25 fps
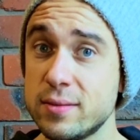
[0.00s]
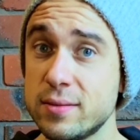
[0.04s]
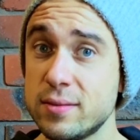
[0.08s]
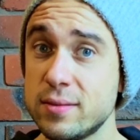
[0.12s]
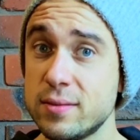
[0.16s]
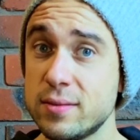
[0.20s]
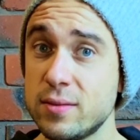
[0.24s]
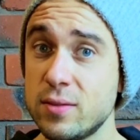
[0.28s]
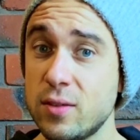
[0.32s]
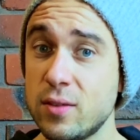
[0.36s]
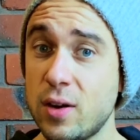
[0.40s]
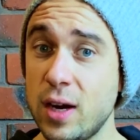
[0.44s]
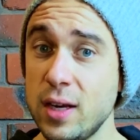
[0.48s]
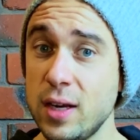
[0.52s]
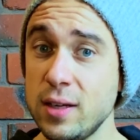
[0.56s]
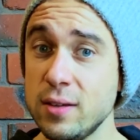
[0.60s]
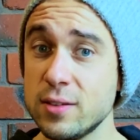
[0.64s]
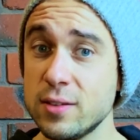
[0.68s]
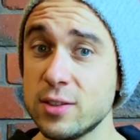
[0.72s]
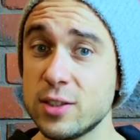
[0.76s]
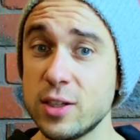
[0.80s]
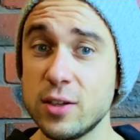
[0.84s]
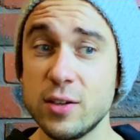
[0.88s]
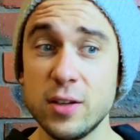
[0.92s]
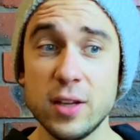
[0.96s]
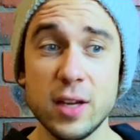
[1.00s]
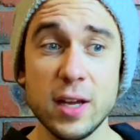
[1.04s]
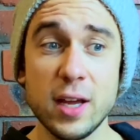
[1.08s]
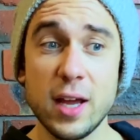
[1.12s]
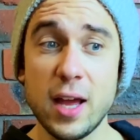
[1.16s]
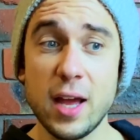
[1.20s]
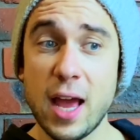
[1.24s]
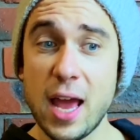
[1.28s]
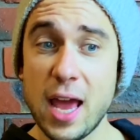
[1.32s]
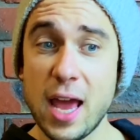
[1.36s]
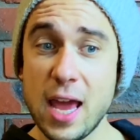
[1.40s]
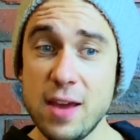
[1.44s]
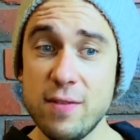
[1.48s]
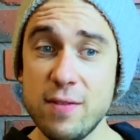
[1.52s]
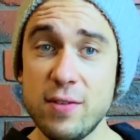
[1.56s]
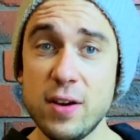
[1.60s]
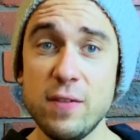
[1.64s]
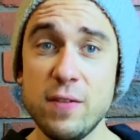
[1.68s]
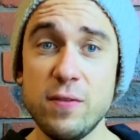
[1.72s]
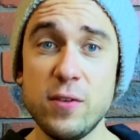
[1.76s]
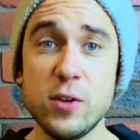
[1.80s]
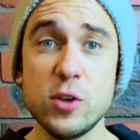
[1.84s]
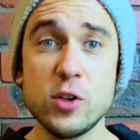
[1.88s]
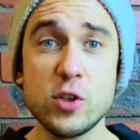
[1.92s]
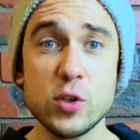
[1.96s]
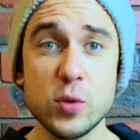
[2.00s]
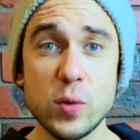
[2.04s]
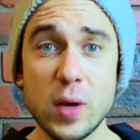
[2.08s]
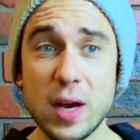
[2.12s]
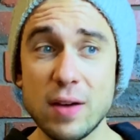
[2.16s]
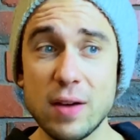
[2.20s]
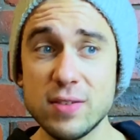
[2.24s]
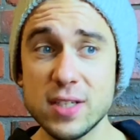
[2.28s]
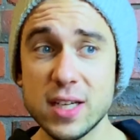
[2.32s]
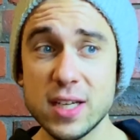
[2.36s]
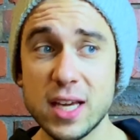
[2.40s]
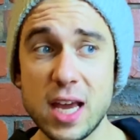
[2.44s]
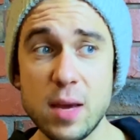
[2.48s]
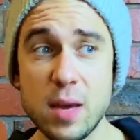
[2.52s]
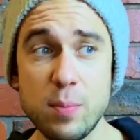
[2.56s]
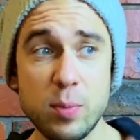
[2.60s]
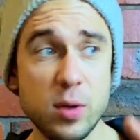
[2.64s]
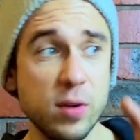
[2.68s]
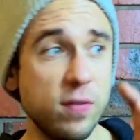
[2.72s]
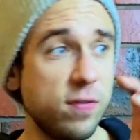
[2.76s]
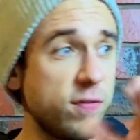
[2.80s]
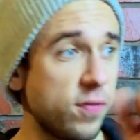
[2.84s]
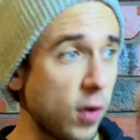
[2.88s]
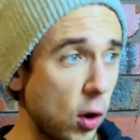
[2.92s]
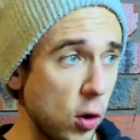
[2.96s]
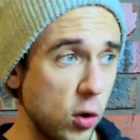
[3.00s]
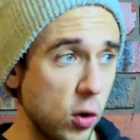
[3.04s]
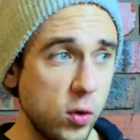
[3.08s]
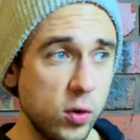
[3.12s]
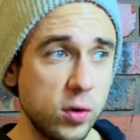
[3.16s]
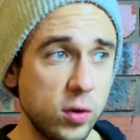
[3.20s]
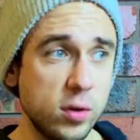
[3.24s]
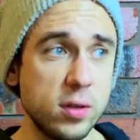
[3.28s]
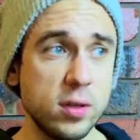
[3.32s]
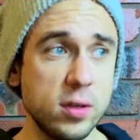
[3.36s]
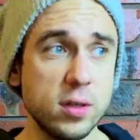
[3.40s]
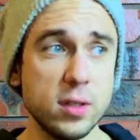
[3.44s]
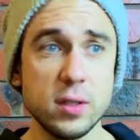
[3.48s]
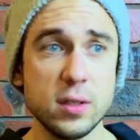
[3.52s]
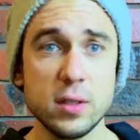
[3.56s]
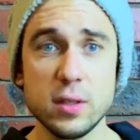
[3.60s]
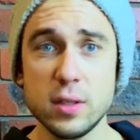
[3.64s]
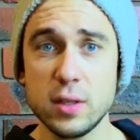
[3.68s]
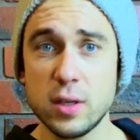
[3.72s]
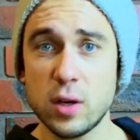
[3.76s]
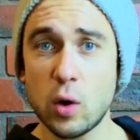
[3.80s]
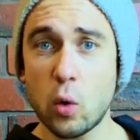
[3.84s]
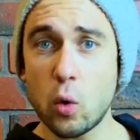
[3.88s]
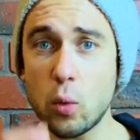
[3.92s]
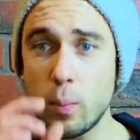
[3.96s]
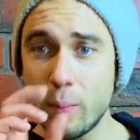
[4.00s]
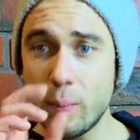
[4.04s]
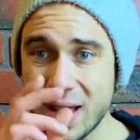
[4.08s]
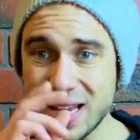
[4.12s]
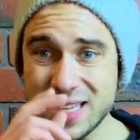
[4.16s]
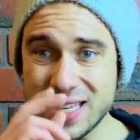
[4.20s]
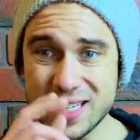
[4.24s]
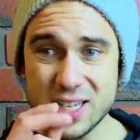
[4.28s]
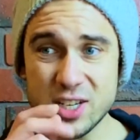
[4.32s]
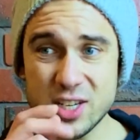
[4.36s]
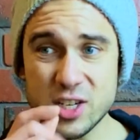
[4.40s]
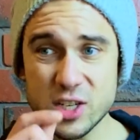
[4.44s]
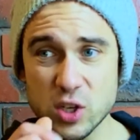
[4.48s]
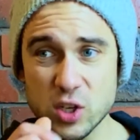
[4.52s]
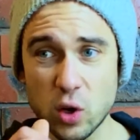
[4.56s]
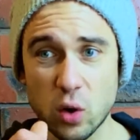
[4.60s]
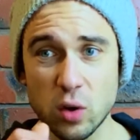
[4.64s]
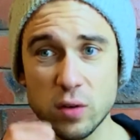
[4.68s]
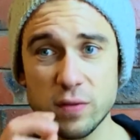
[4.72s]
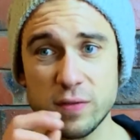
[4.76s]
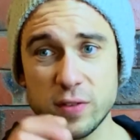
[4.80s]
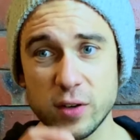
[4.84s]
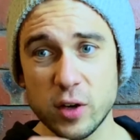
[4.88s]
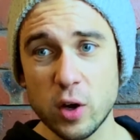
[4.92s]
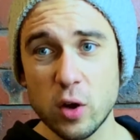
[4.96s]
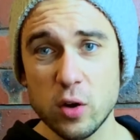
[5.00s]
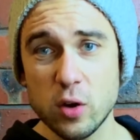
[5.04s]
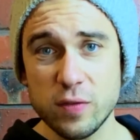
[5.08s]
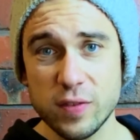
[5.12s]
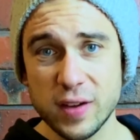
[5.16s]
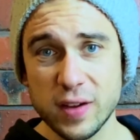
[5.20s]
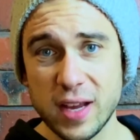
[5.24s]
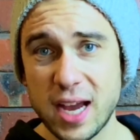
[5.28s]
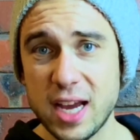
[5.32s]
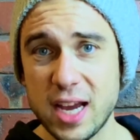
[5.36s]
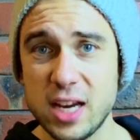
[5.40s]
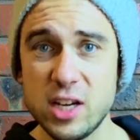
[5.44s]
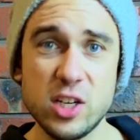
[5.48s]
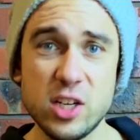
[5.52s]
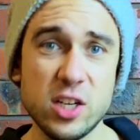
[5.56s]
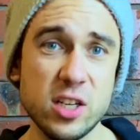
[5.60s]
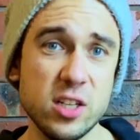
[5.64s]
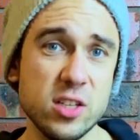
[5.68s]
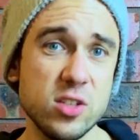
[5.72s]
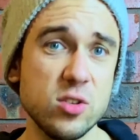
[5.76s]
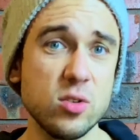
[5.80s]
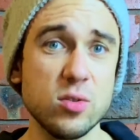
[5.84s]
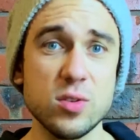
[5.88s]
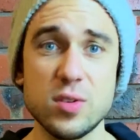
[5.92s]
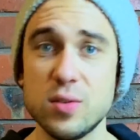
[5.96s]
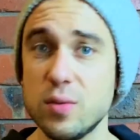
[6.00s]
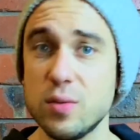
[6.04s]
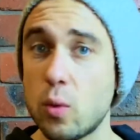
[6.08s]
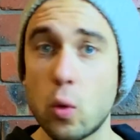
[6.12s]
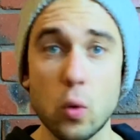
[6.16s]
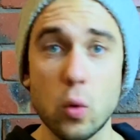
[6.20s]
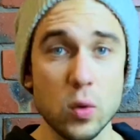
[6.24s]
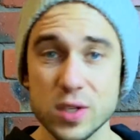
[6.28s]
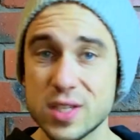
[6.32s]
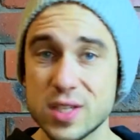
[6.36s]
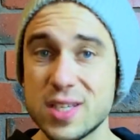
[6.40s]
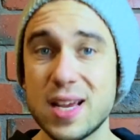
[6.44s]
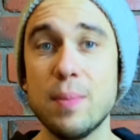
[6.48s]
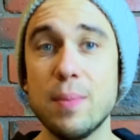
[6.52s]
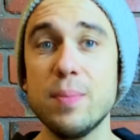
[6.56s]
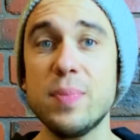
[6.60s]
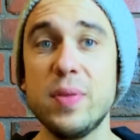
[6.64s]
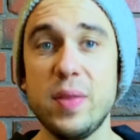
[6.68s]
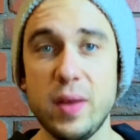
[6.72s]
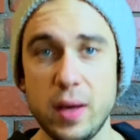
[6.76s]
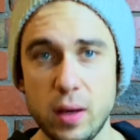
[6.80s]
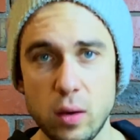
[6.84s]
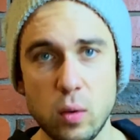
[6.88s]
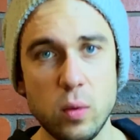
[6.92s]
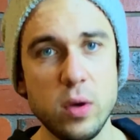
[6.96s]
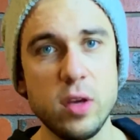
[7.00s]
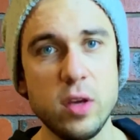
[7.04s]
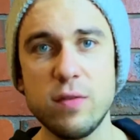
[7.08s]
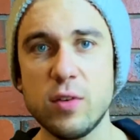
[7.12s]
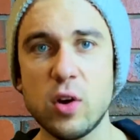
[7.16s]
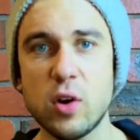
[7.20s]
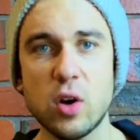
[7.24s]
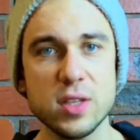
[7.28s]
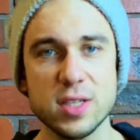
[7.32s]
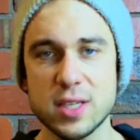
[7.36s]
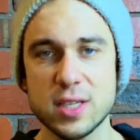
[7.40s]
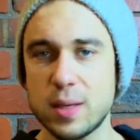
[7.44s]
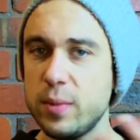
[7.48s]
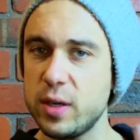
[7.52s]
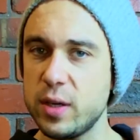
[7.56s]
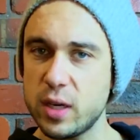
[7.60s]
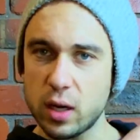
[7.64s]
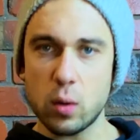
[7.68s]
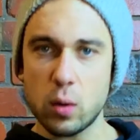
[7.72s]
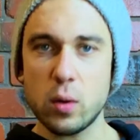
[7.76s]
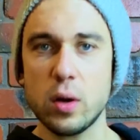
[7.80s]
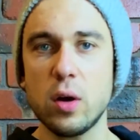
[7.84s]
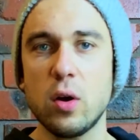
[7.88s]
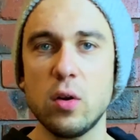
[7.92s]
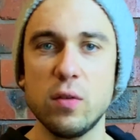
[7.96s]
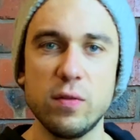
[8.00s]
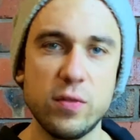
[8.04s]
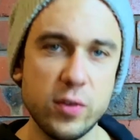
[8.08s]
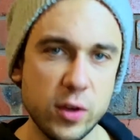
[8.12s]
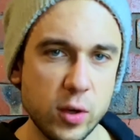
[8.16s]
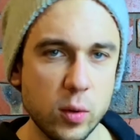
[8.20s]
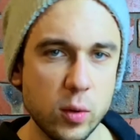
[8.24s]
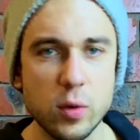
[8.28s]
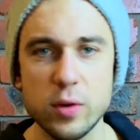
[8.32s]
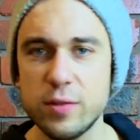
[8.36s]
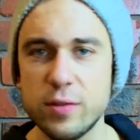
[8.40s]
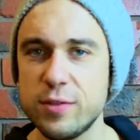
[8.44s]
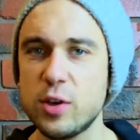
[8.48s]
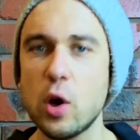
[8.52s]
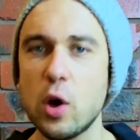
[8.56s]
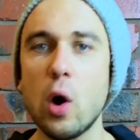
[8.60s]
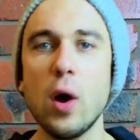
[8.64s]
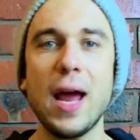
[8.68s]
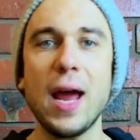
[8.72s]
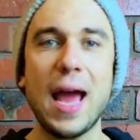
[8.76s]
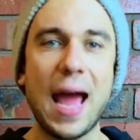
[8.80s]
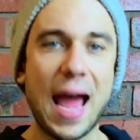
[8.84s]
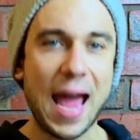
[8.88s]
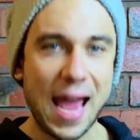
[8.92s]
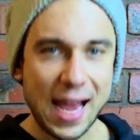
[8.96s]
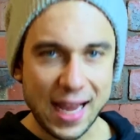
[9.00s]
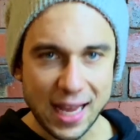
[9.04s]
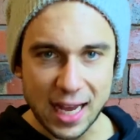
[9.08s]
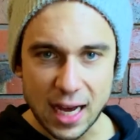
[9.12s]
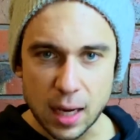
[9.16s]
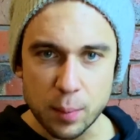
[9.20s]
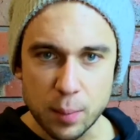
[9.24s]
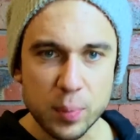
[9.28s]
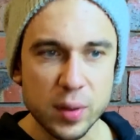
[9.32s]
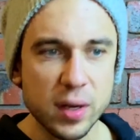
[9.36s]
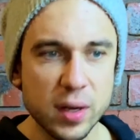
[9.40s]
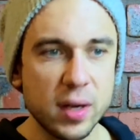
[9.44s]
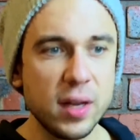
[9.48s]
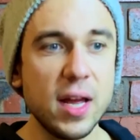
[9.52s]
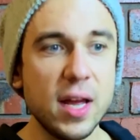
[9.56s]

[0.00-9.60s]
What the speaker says: Right? So even if you do have to keep your phone or messages on for notifications or something, or you've got something going on for you, or you've got a hang up,